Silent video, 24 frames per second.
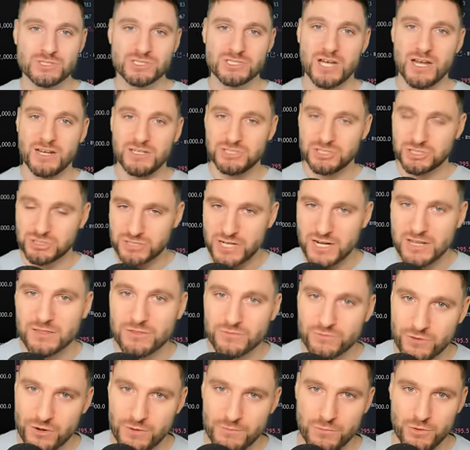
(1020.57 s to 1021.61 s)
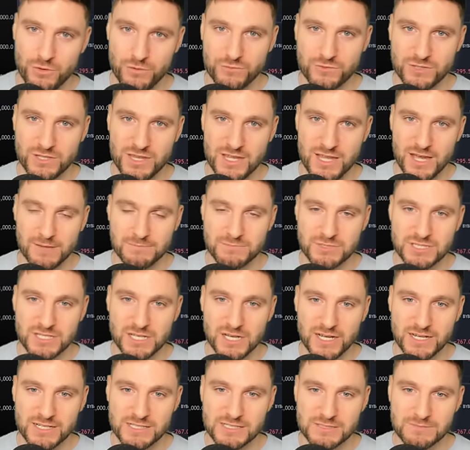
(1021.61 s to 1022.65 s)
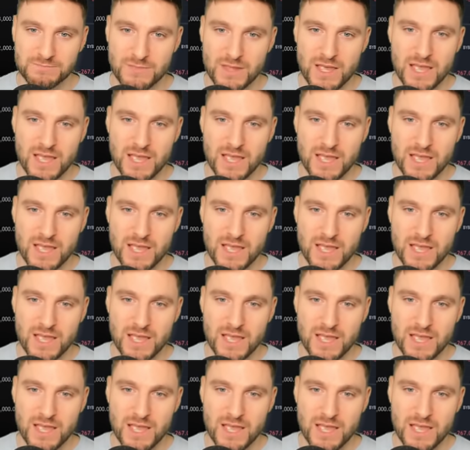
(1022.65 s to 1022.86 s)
sign of strength for a move to the upside.